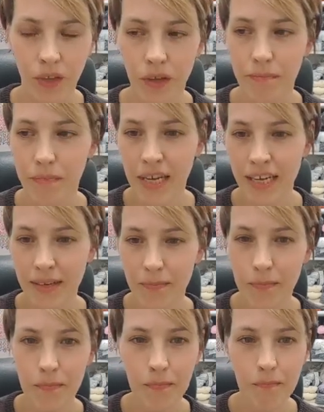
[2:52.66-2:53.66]

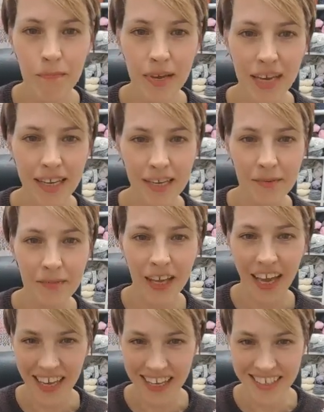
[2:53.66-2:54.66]
Medium
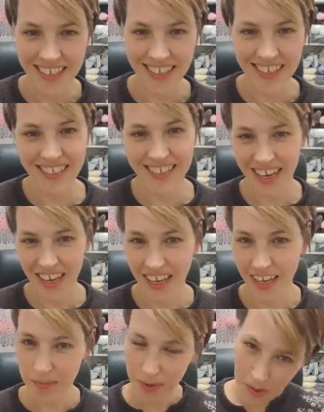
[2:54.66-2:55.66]
case is I
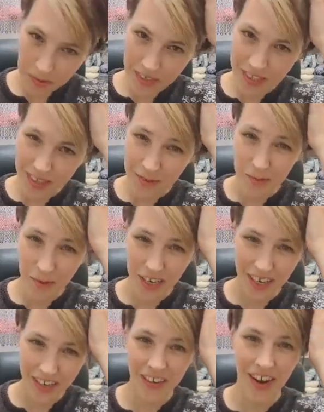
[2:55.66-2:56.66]
come up with some
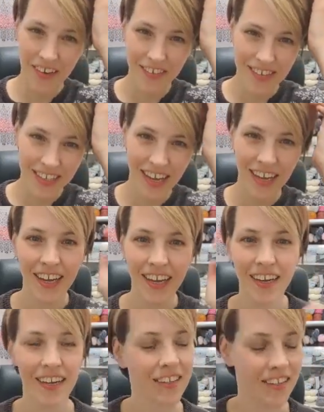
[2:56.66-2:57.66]
workaround
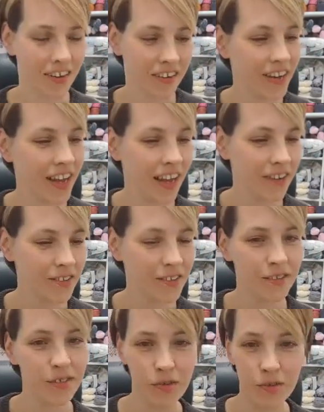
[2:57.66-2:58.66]
on how
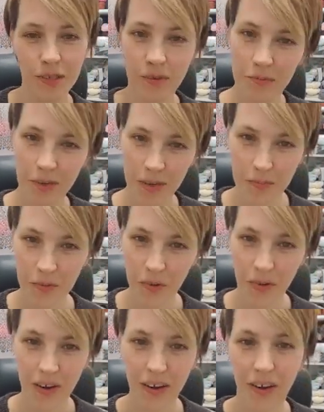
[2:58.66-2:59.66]
to use a bit
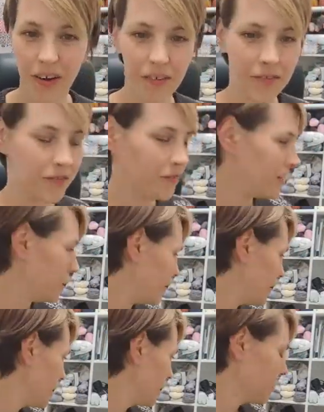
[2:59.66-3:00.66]
more of
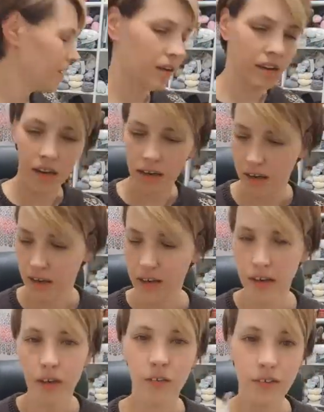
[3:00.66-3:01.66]
the
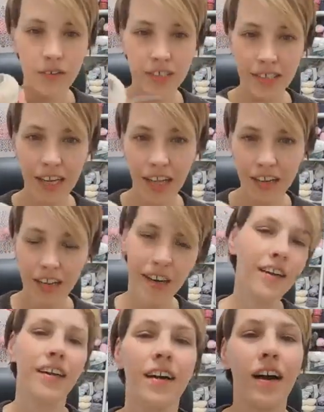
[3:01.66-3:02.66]
contrast color
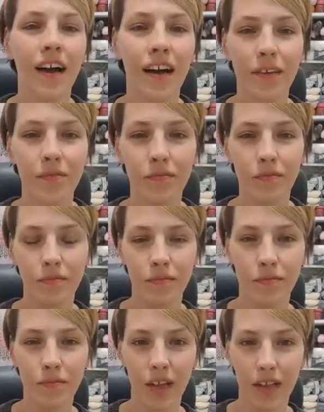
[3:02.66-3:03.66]
and
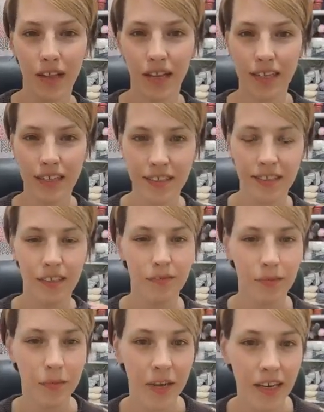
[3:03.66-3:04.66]
less of
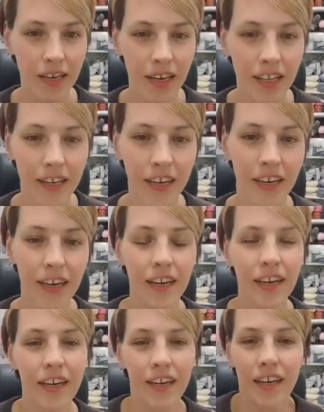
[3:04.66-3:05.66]
the main color.
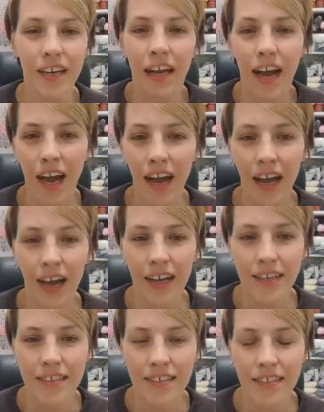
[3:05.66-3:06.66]

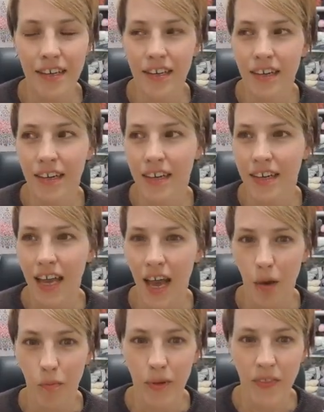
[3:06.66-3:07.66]
And
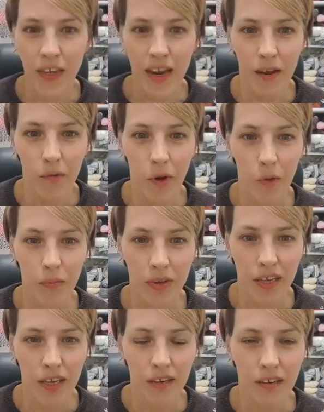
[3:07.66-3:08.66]
but then it won't
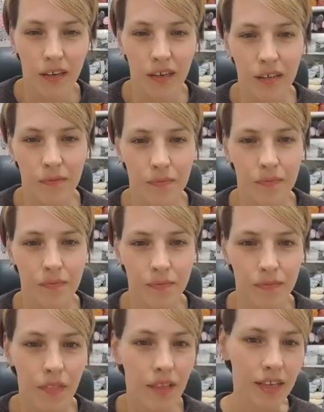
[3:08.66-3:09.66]
be
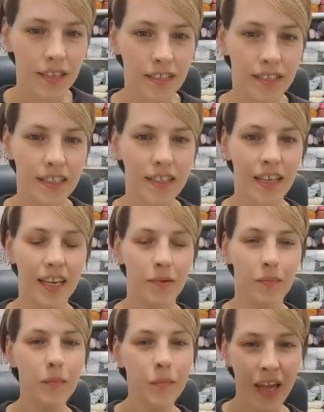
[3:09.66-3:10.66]
the
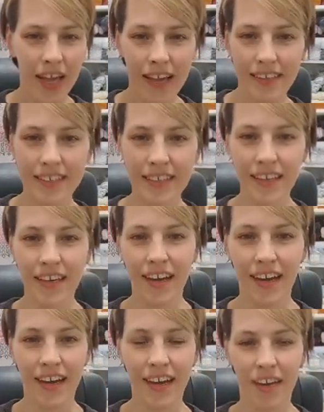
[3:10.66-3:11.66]
Pagan
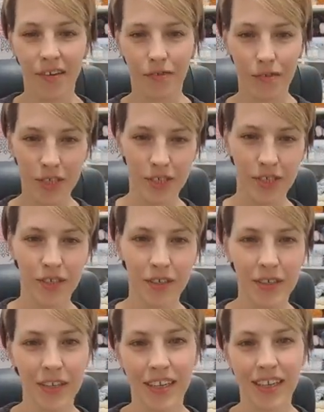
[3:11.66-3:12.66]
Sky
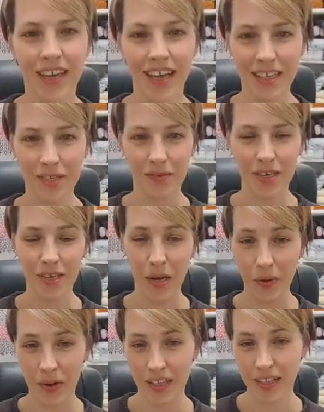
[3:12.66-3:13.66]
original as we
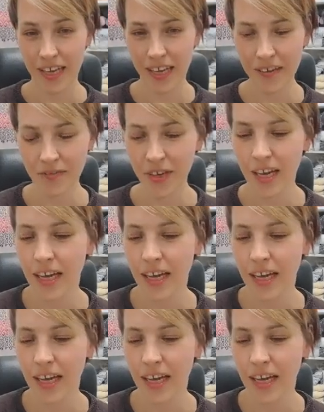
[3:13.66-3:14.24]
know and love.